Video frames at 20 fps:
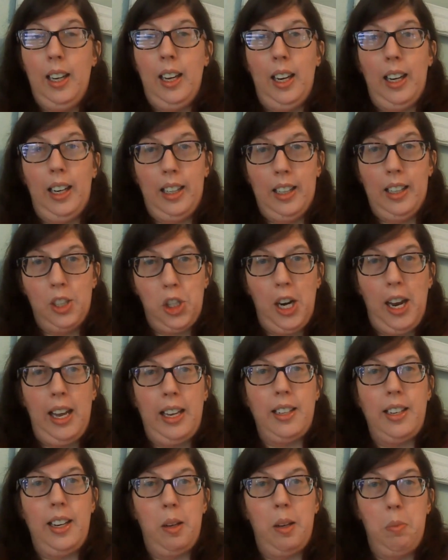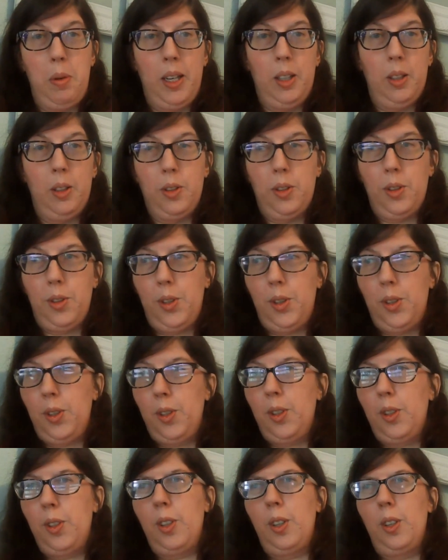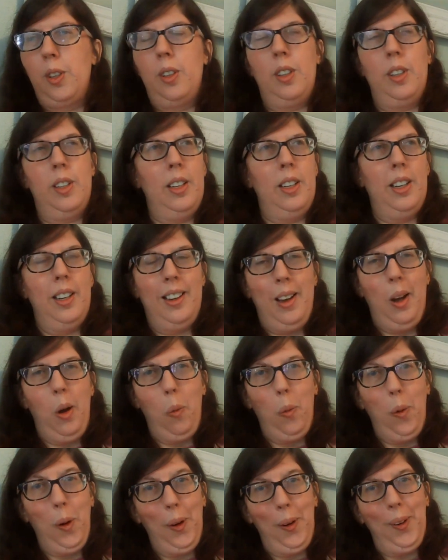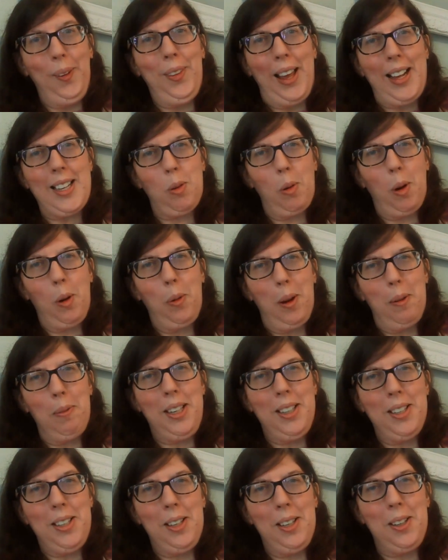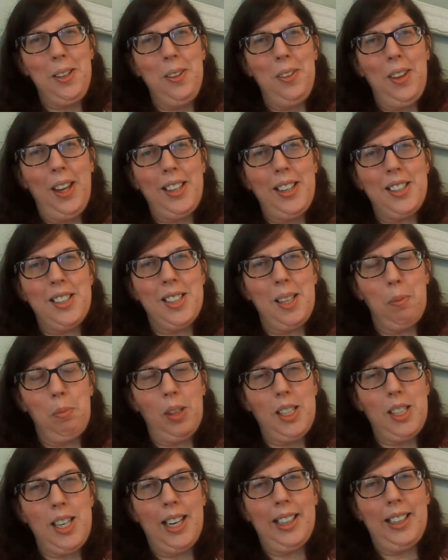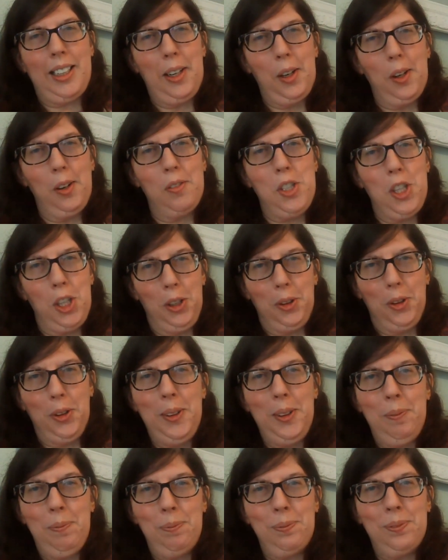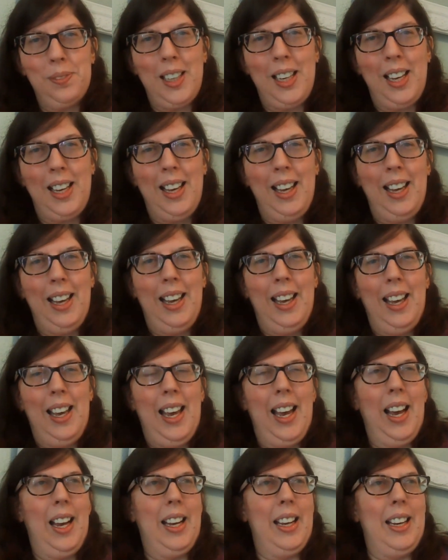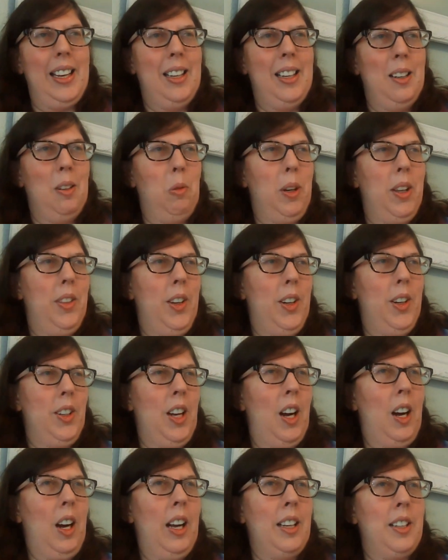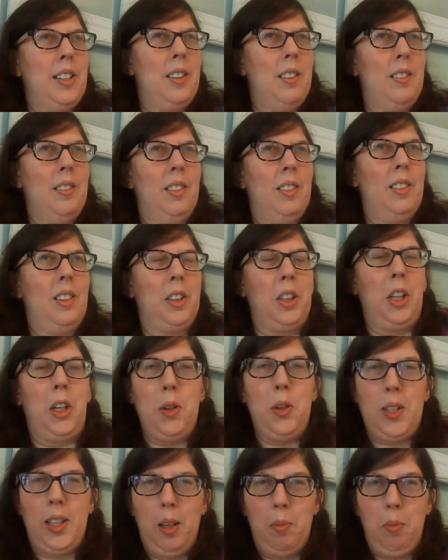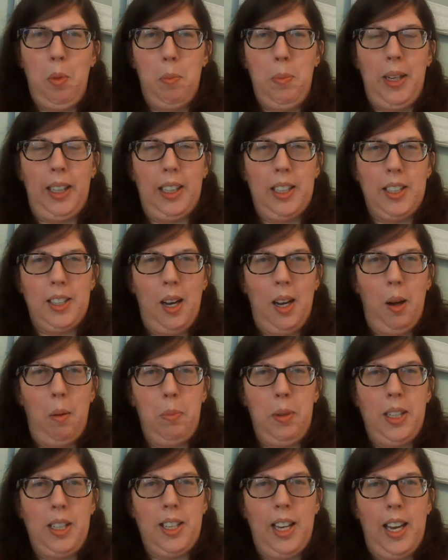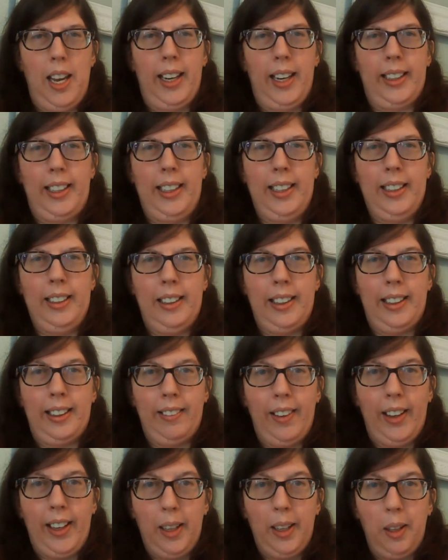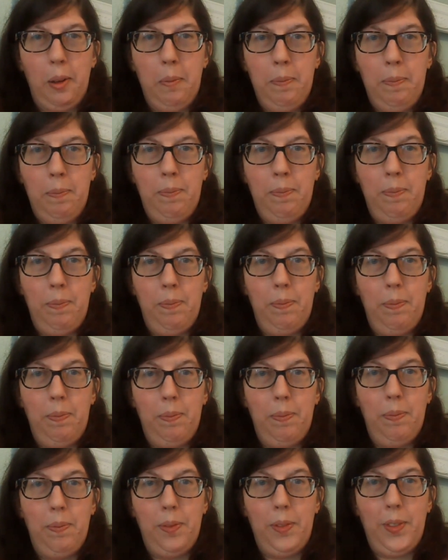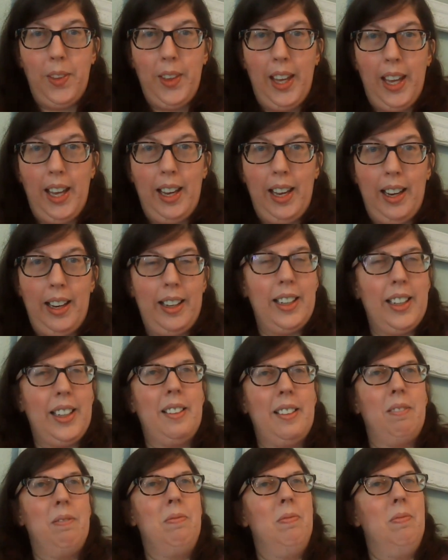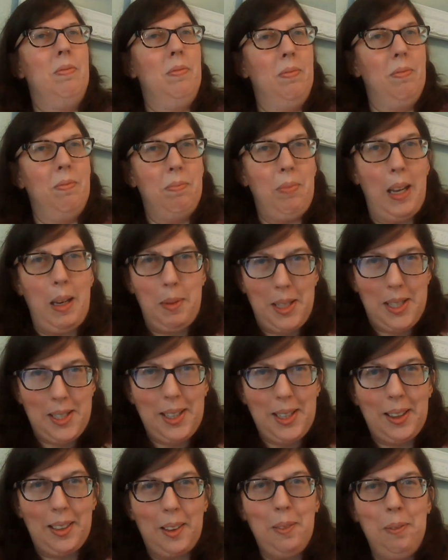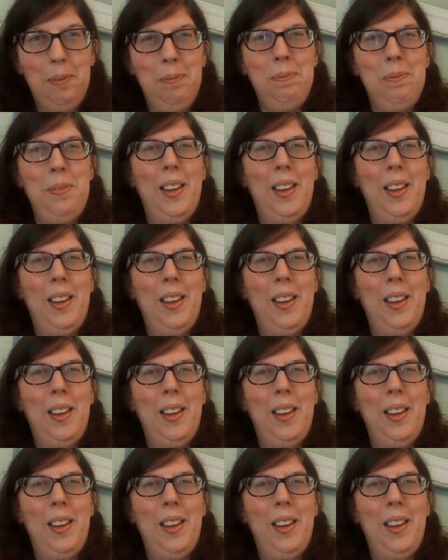in Chad Daybell's world, that's what women do. They simply take care of children eh, when they're not accusing them of being zombies and killing them. They babysit them.